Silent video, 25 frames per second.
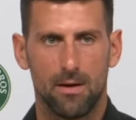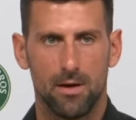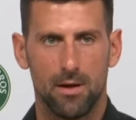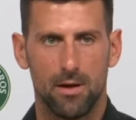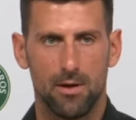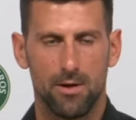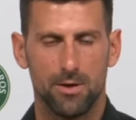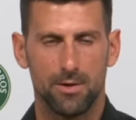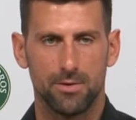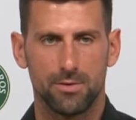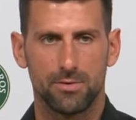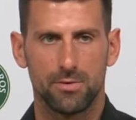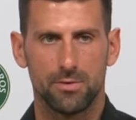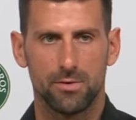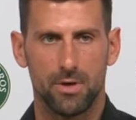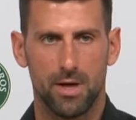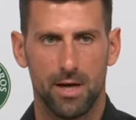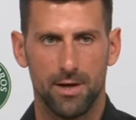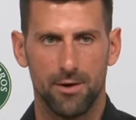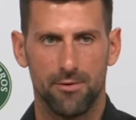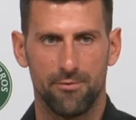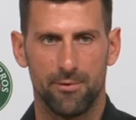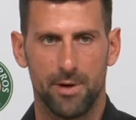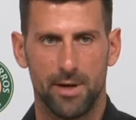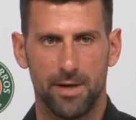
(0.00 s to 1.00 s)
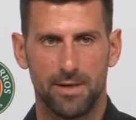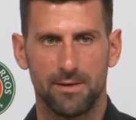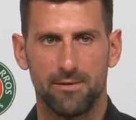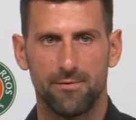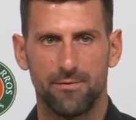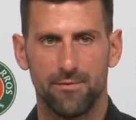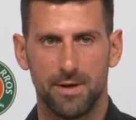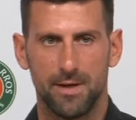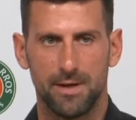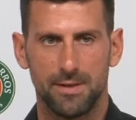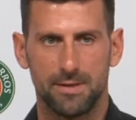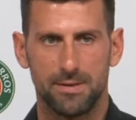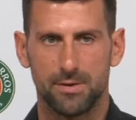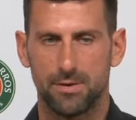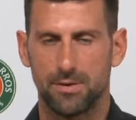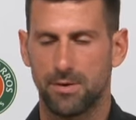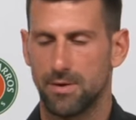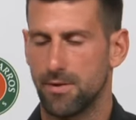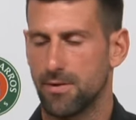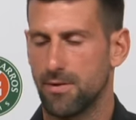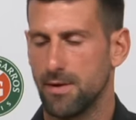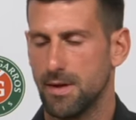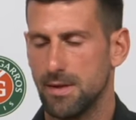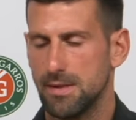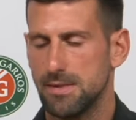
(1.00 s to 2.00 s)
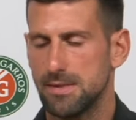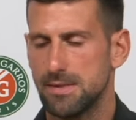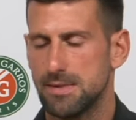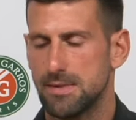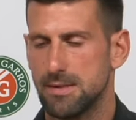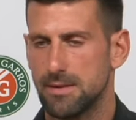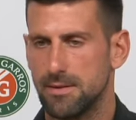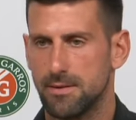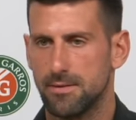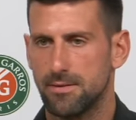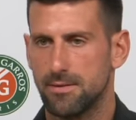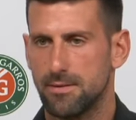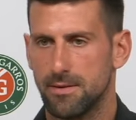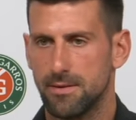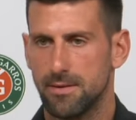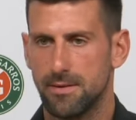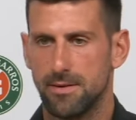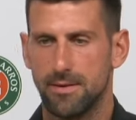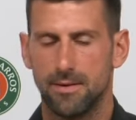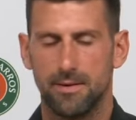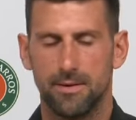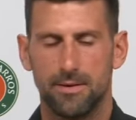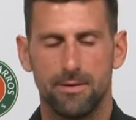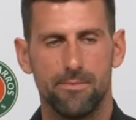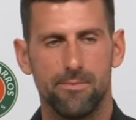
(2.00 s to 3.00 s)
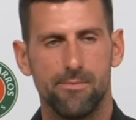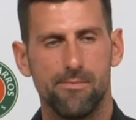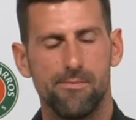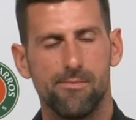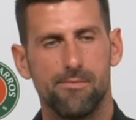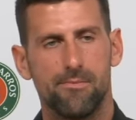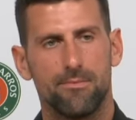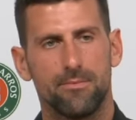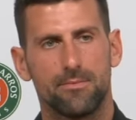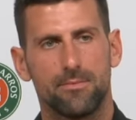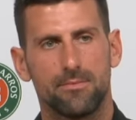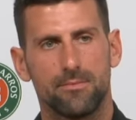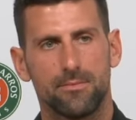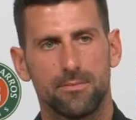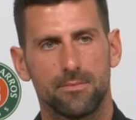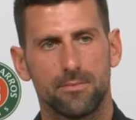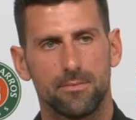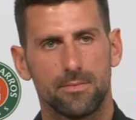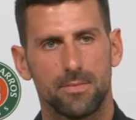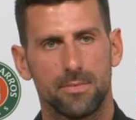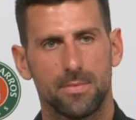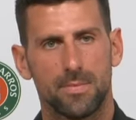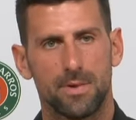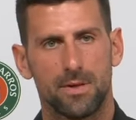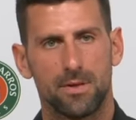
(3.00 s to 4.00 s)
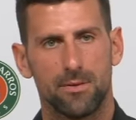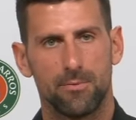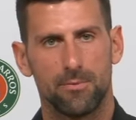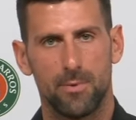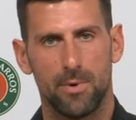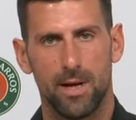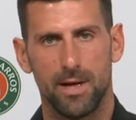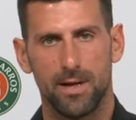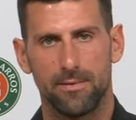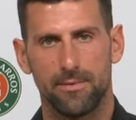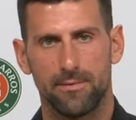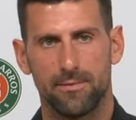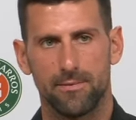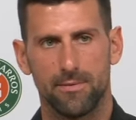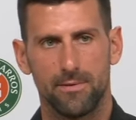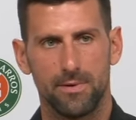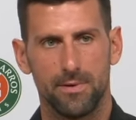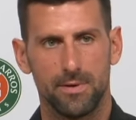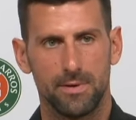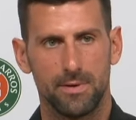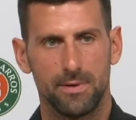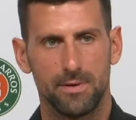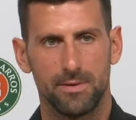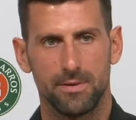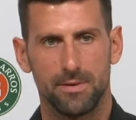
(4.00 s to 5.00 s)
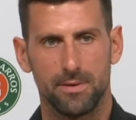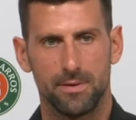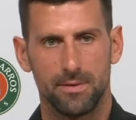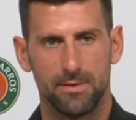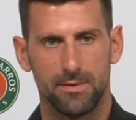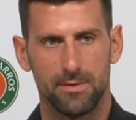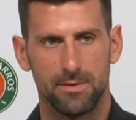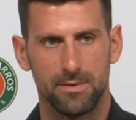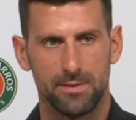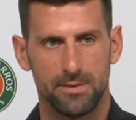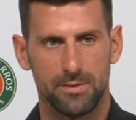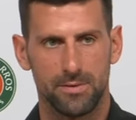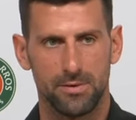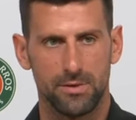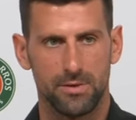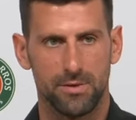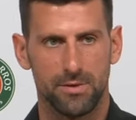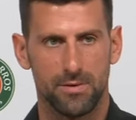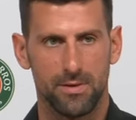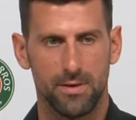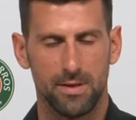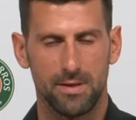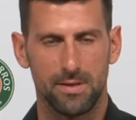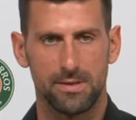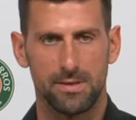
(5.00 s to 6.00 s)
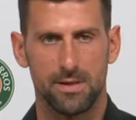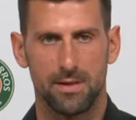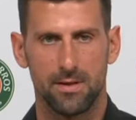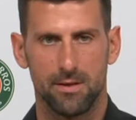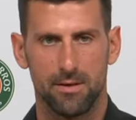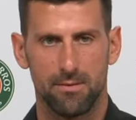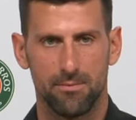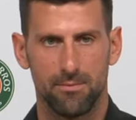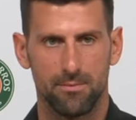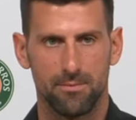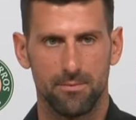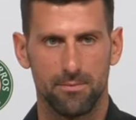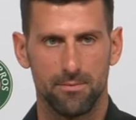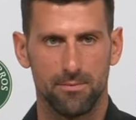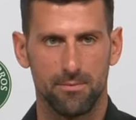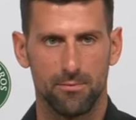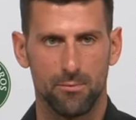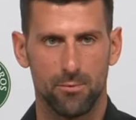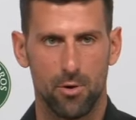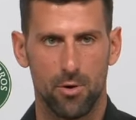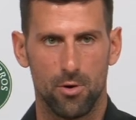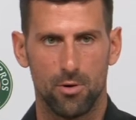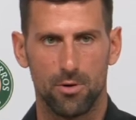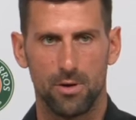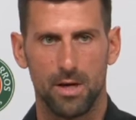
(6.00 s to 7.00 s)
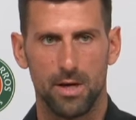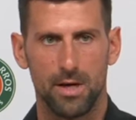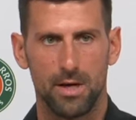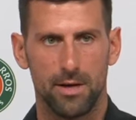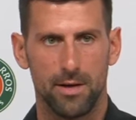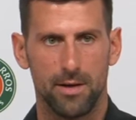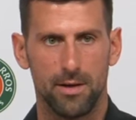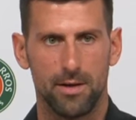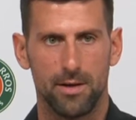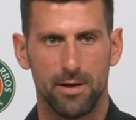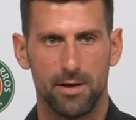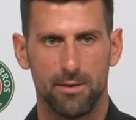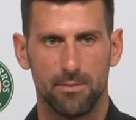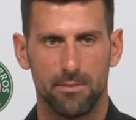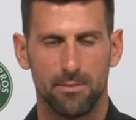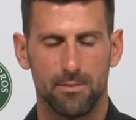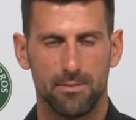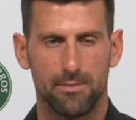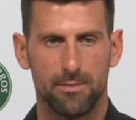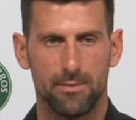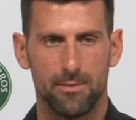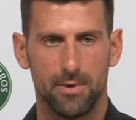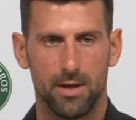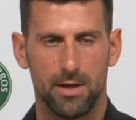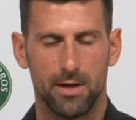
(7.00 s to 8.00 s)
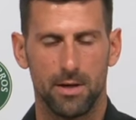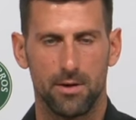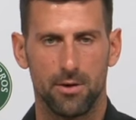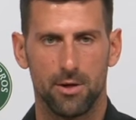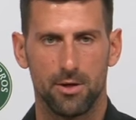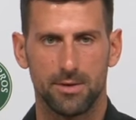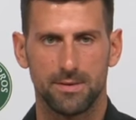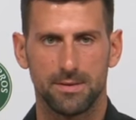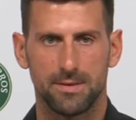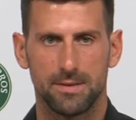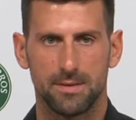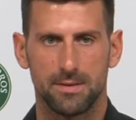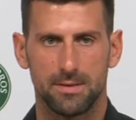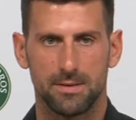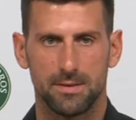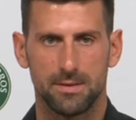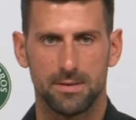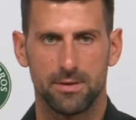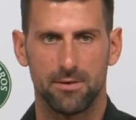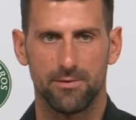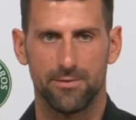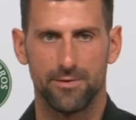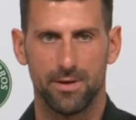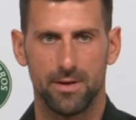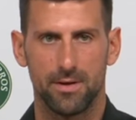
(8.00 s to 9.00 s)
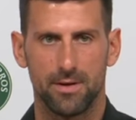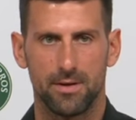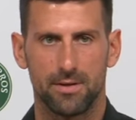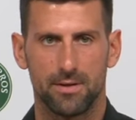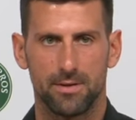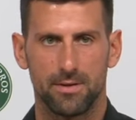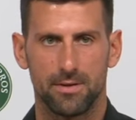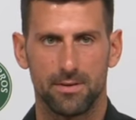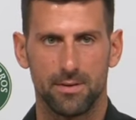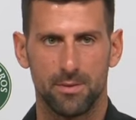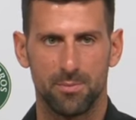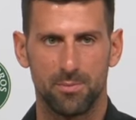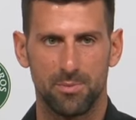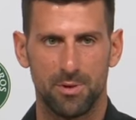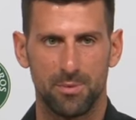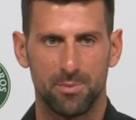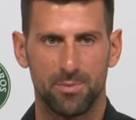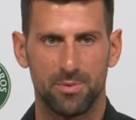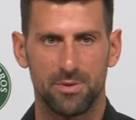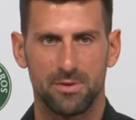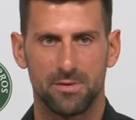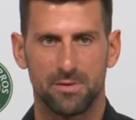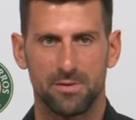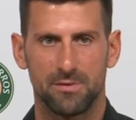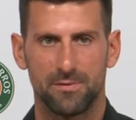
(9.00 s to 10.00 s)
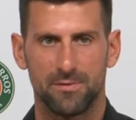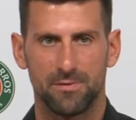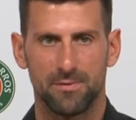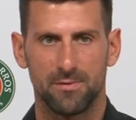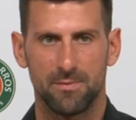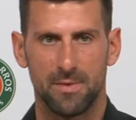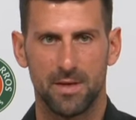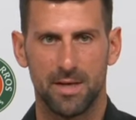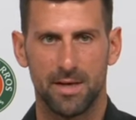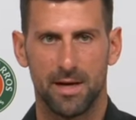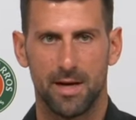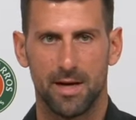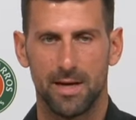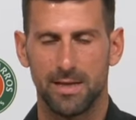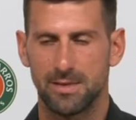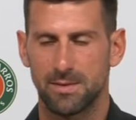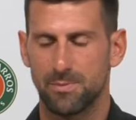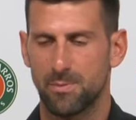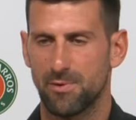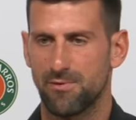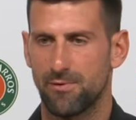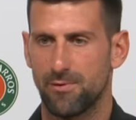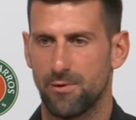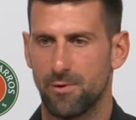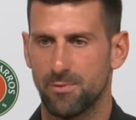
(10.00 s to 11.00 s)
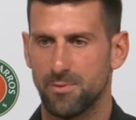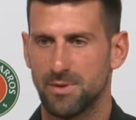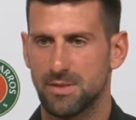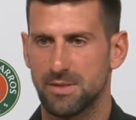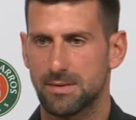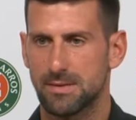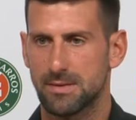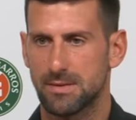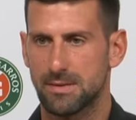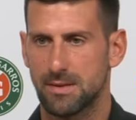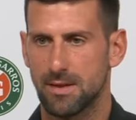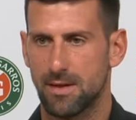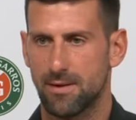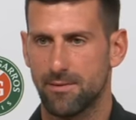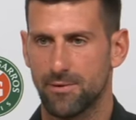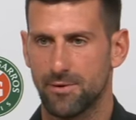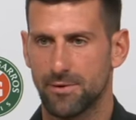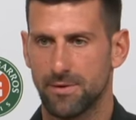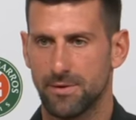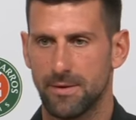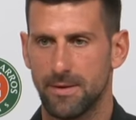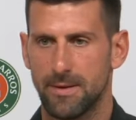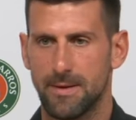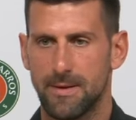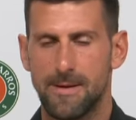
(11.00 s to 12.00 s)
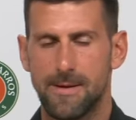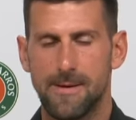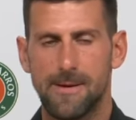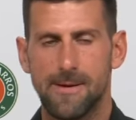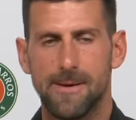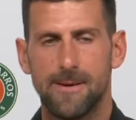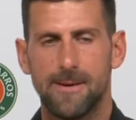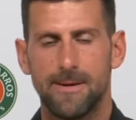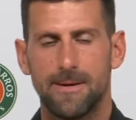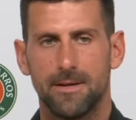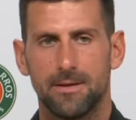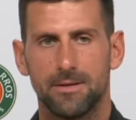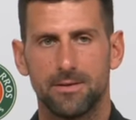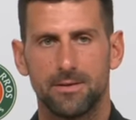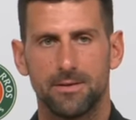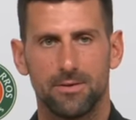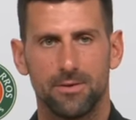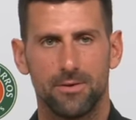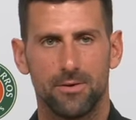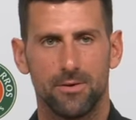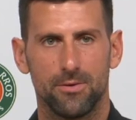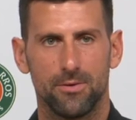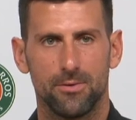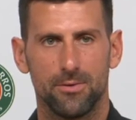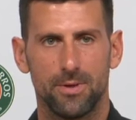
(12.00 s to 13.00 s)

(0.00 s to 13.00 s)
learn to kind of rectify certain things and right the certain things that are wrong and really not serving the purpose of my highest performance level. So